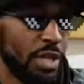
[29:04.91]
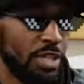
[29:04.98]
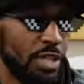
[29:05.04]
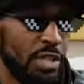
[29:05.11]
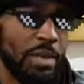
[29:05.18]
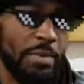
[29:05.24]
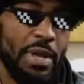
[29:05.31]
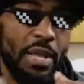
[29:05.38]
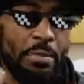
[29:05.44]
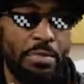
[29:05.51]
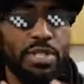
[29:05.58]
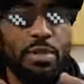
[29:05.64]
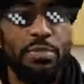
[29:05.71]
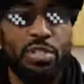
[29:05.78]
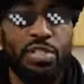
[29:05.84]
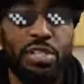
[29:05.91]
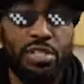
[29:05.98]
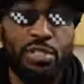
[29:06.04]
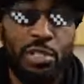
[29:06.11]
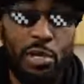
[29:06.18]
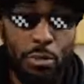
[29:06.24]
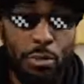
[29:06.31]
So I was like, man, let me see if this shit is
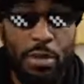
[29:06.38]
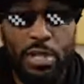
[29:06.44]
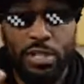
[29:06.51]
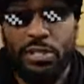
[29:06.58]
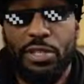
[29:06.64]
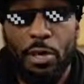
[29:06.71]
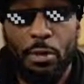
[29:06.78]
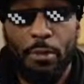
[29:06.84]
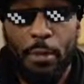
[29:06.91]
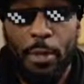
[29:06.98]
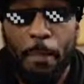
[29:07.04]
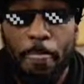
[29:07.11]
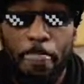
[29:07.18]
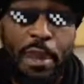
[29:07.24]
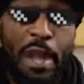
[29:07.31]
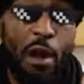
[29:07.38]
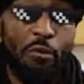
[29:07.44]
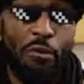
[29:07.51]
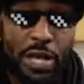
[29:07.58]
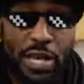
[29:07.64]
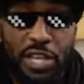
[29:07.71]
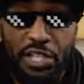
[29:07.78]
dope. And I
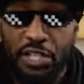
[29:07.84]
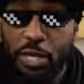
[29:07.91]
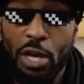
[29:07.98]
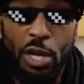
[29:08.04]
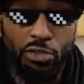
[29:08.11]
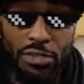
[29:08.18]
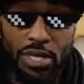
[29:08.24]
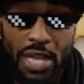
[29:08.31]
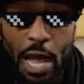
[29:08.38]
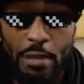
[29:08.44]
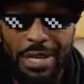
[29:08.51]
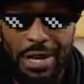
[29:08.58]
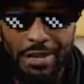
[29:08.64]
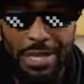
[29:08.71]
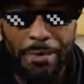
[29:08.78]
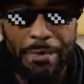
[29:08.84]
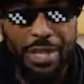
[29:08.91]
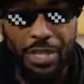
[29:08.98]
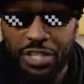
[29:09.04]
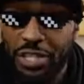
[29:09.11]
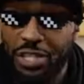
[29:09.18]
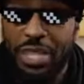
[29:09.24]
read that shit 100 times. And I was like, man, this
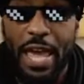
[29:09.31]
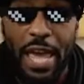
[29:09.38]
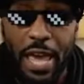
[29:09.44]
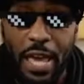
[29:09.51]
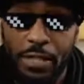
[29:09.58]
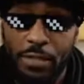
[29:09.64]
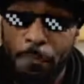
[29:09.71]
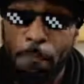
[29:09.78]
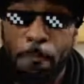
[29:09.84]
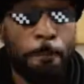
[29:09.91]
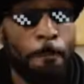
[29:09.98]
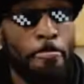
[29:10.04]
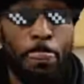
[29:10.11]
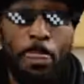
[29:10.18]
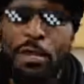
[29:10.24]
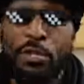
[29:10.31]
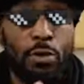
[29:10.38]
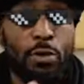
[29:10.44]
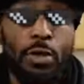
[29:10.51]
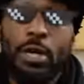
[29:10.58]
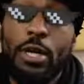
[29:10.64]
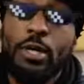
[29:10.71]
shit is ass. I tore
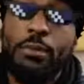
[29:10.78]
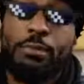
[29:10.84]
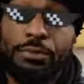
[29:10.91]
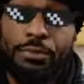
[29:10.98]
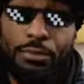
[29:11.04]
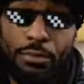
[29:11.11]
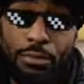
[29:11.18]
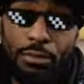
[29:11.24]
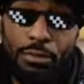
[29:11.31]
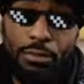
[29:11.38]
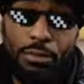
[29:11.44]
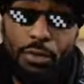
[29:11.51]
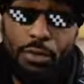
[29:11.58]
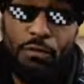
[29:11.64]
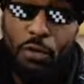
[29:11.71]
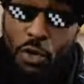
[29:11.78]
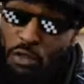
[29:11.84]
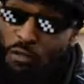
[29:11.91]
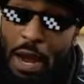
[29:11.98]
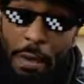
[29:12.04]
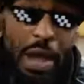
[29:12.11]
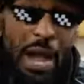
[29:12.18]
it up. First
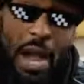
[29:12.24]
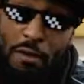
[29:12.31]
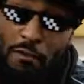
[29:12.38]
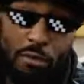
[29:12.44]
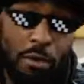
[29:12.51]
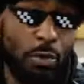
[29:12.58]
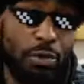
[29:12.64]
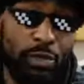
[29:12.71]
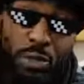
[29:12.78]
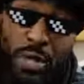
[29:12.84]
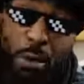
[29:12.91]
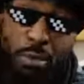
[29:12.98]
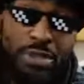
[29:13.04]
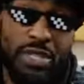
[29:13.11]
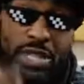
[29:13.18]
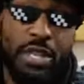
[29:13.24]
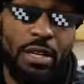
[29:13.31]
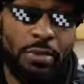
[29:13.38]
rhyme I ever wrote was when I was 10.